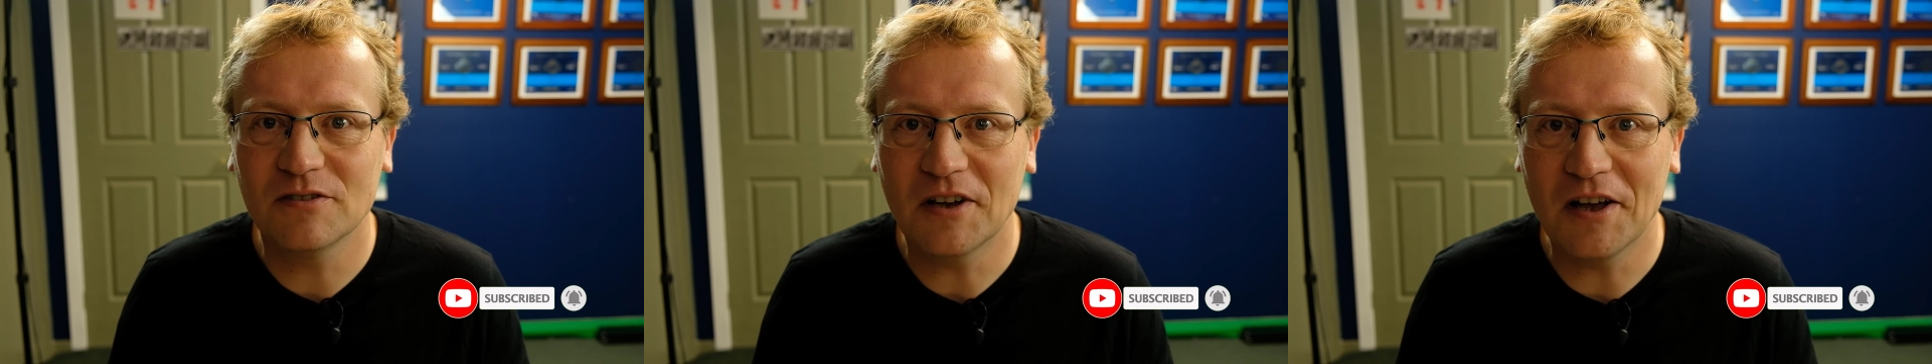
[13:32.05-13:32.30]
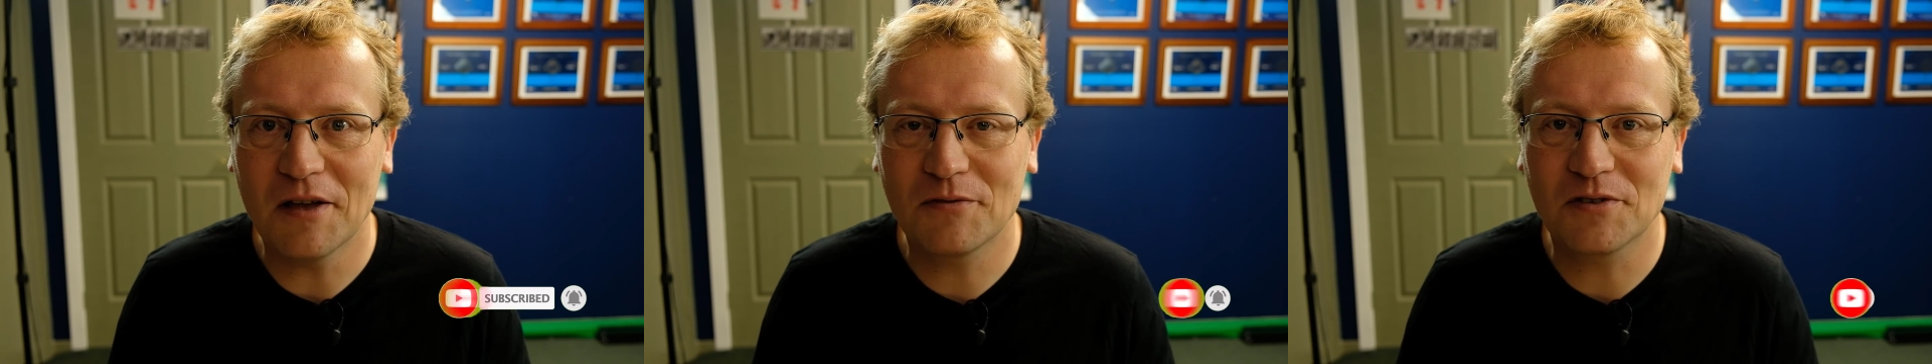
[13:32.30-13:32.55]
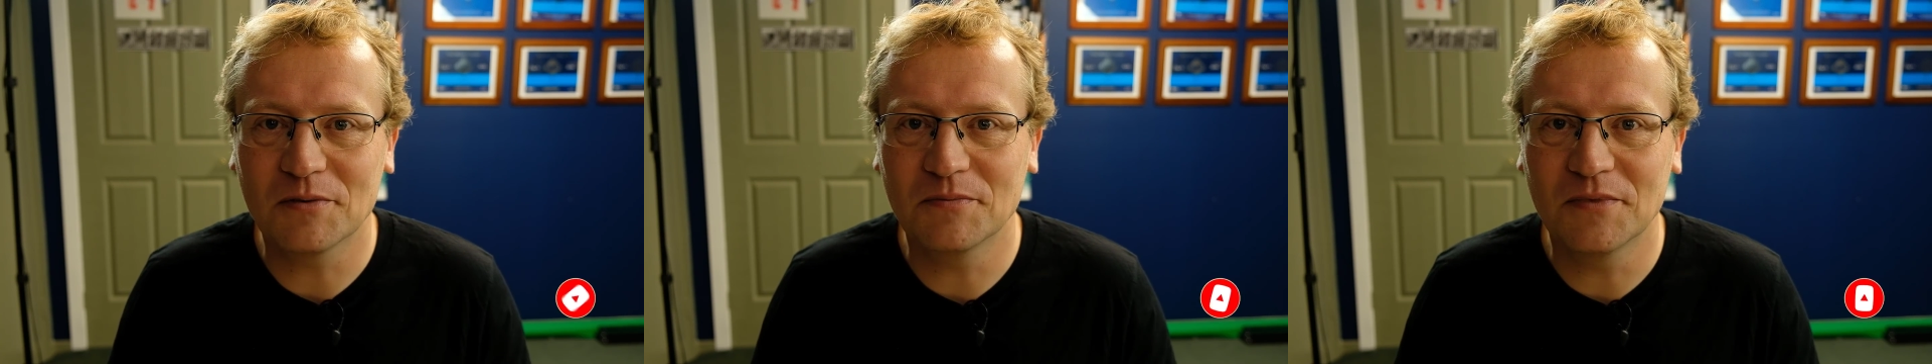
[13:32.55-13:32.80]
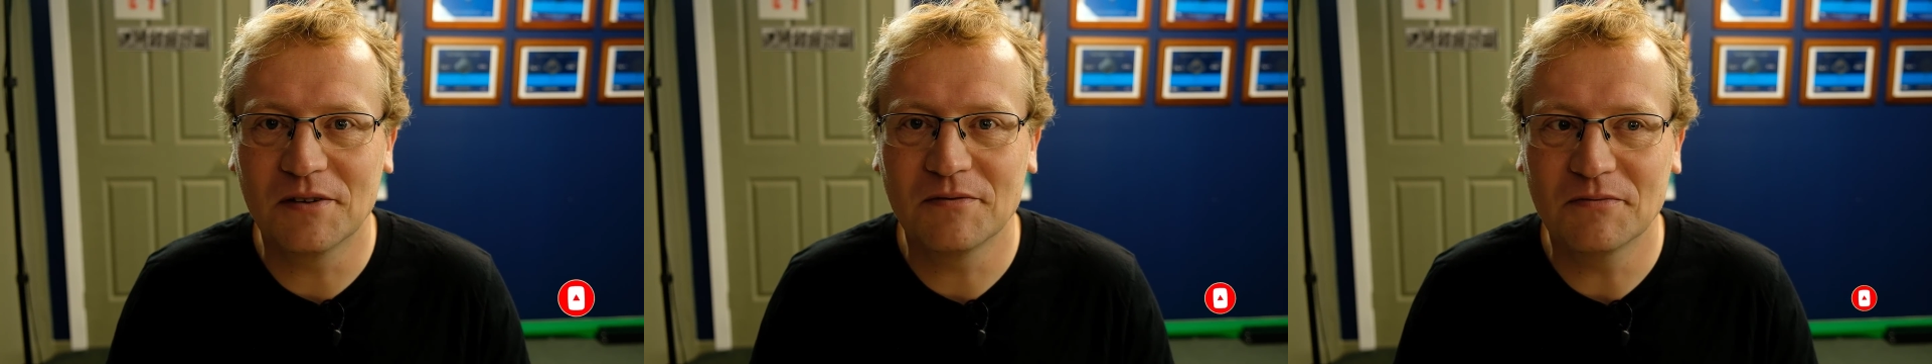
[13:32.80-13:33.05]
I have some
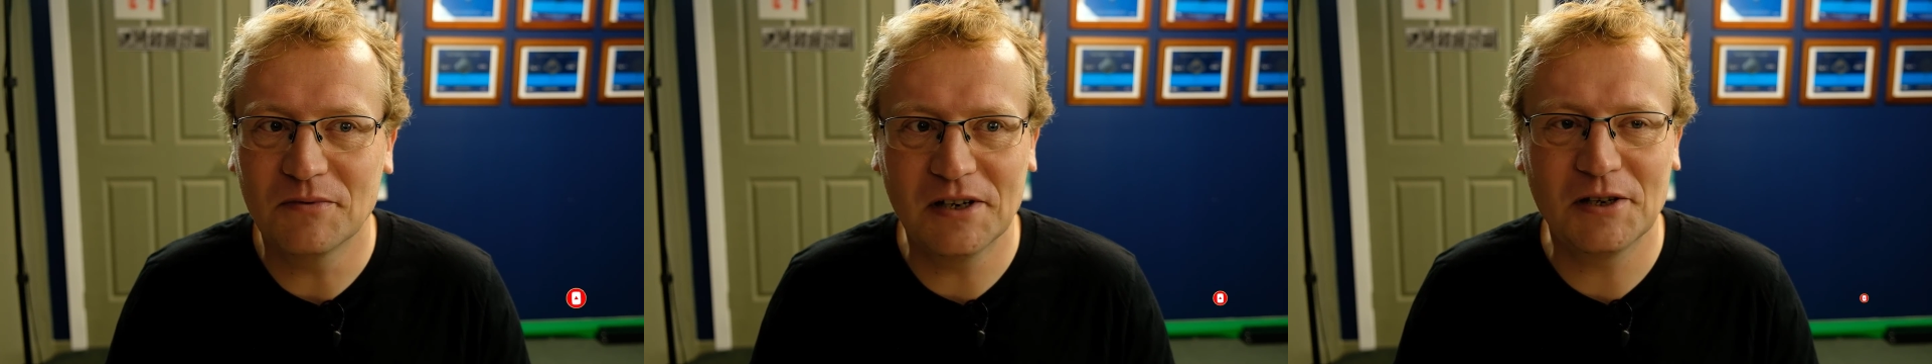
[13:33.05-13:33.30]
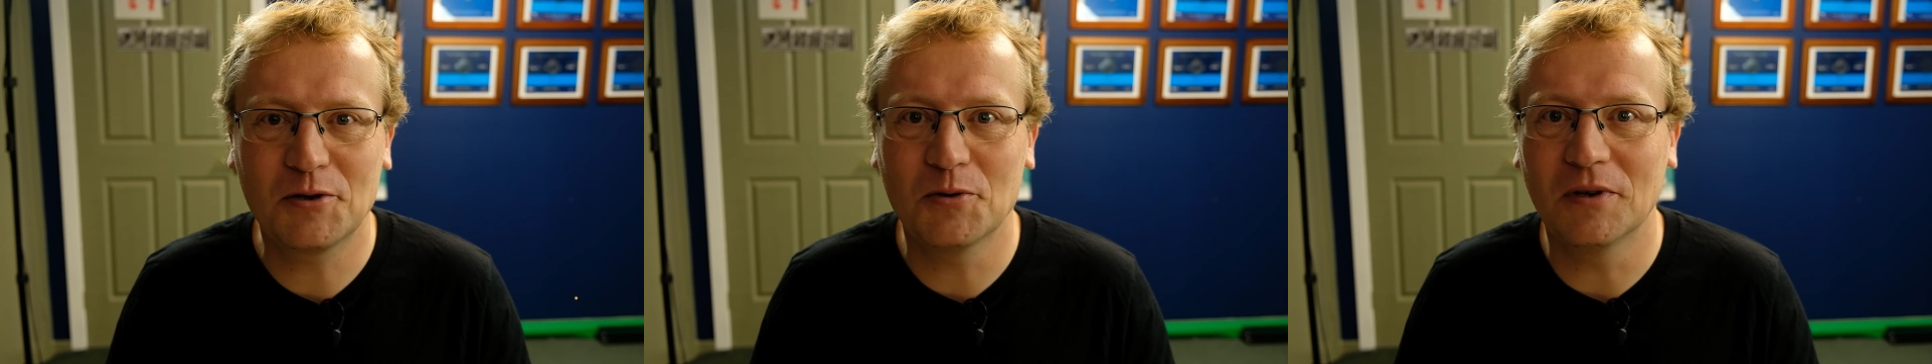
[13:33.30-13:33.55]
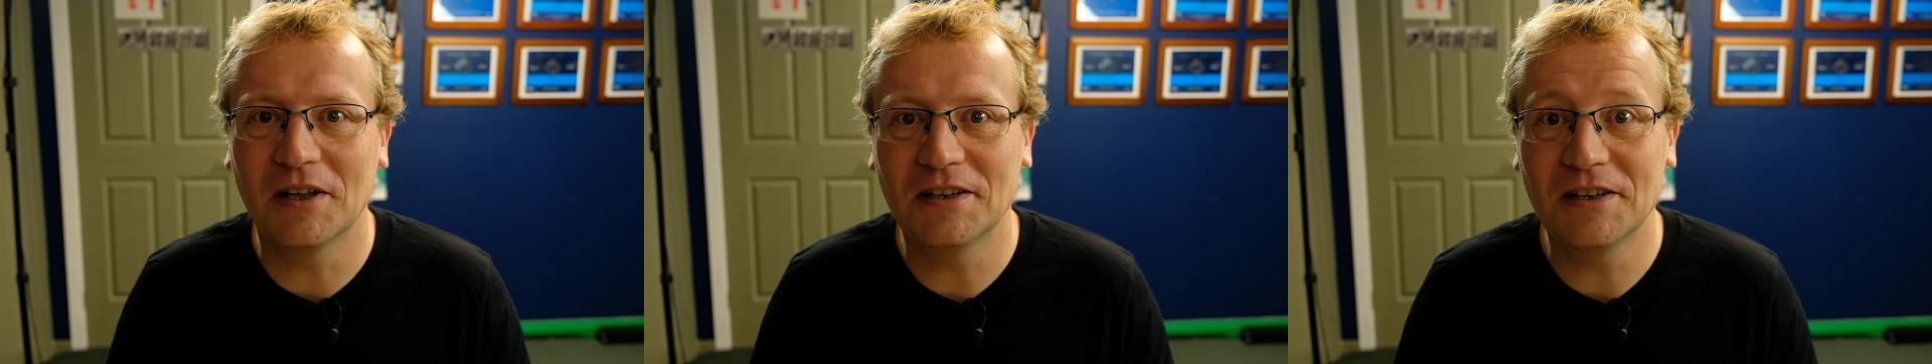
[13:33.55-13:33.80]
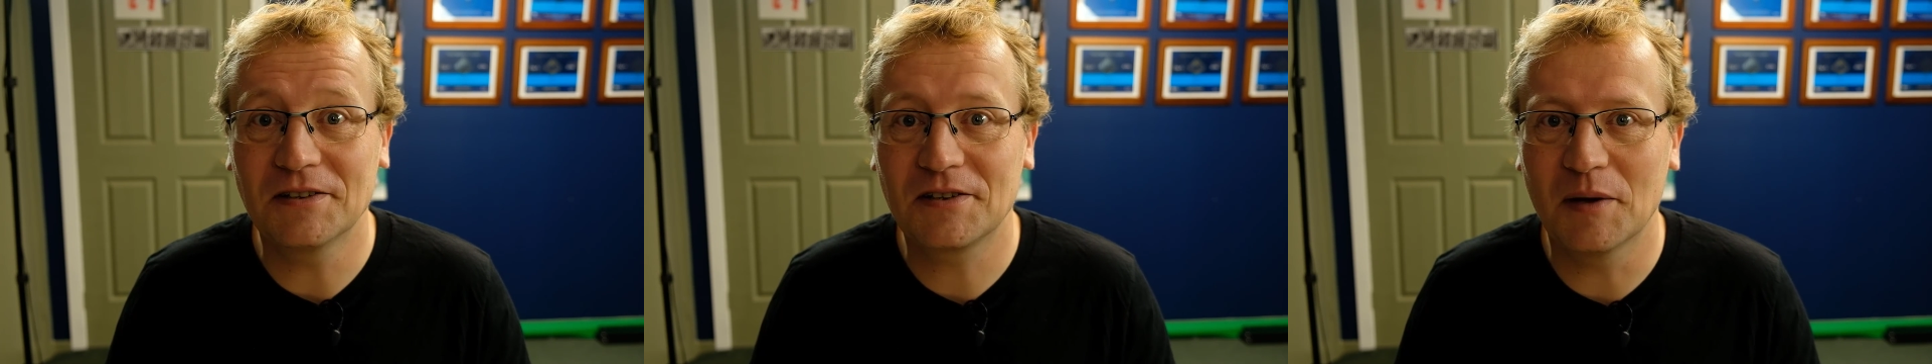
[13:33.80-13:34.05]
really cool
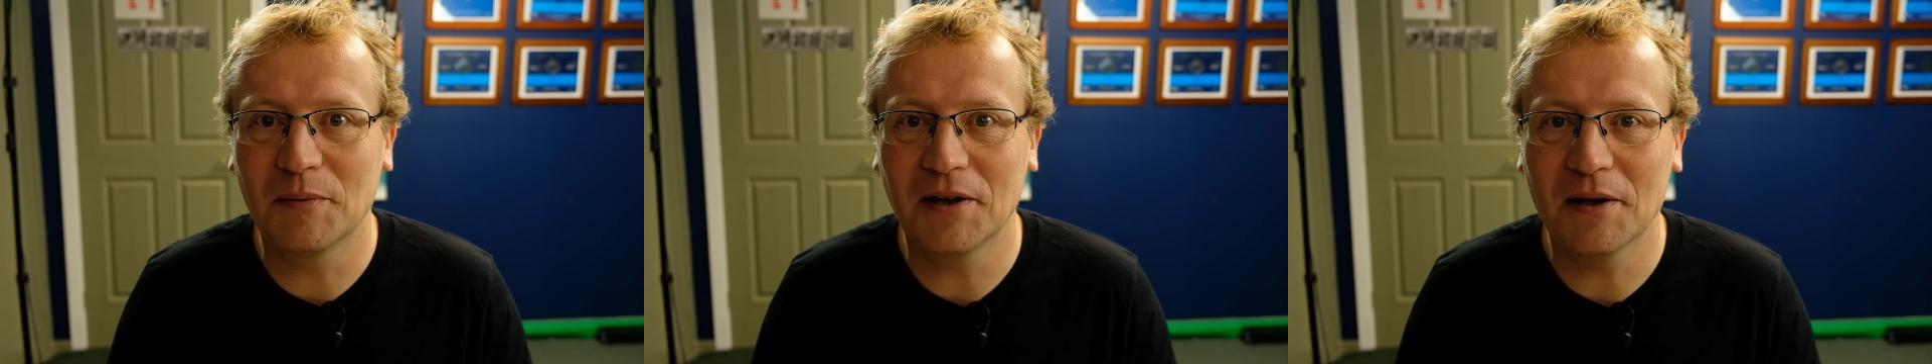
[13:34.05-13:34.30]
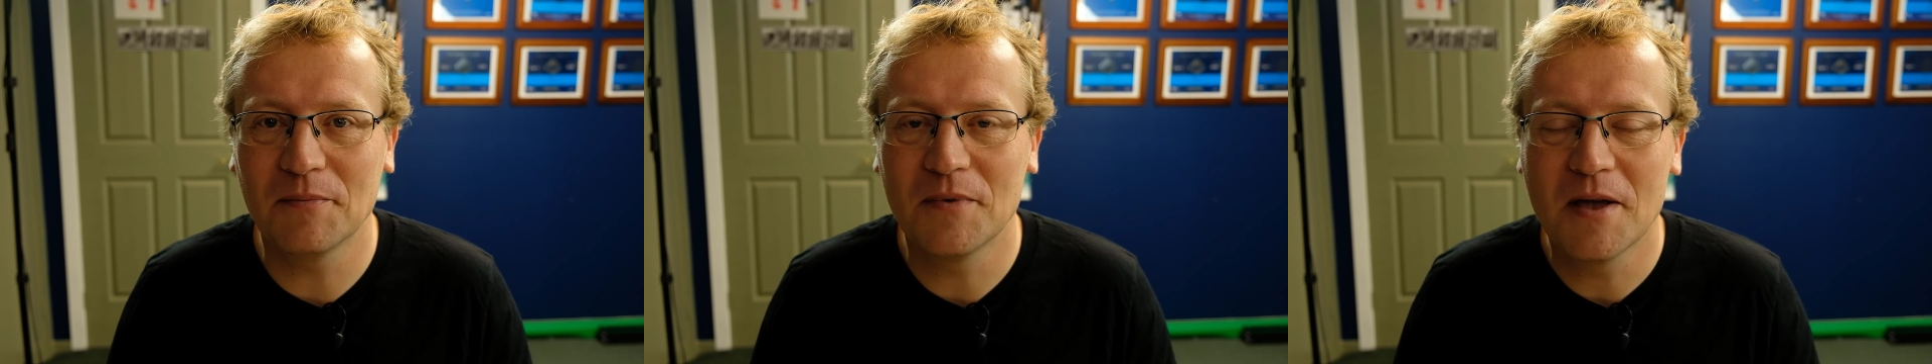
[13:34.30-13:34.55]
ideas coming up